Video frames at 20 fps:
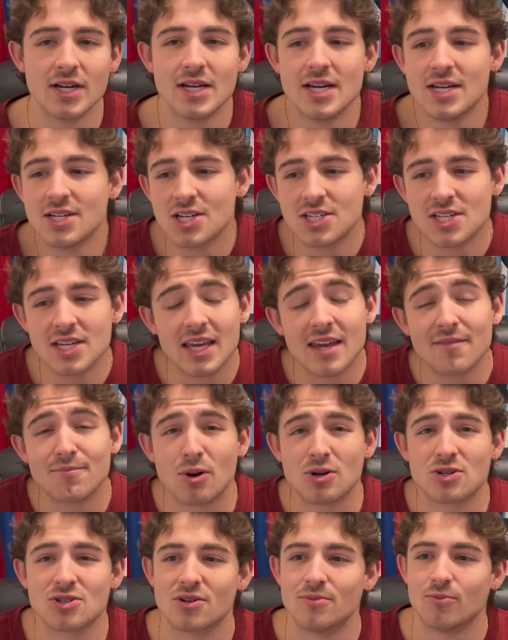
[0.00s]
just to give
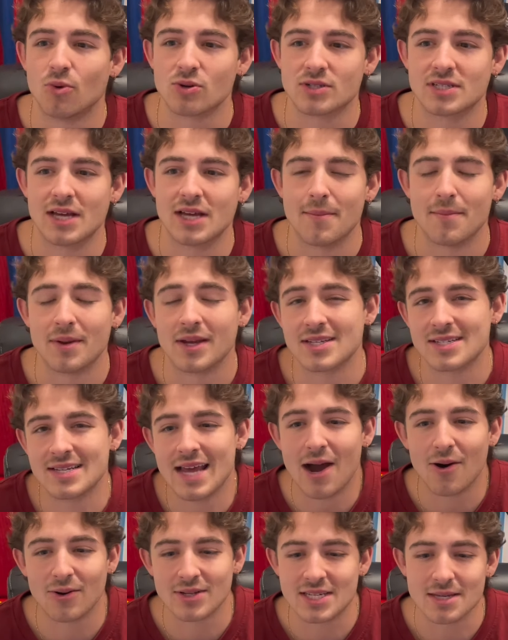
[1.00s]
Barcelona more time, because
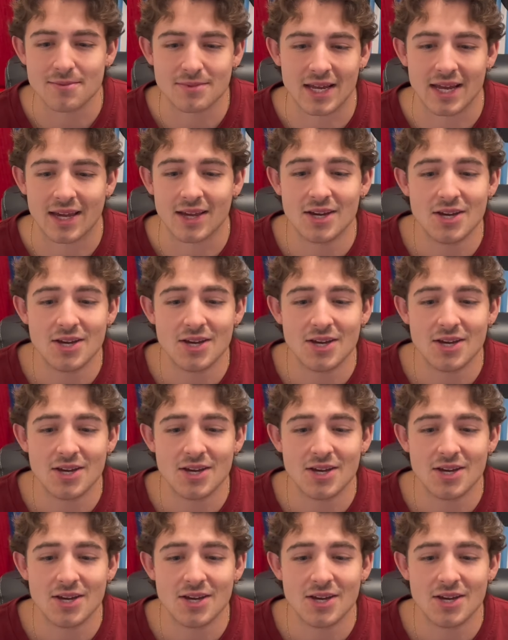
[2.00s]
now it seems like,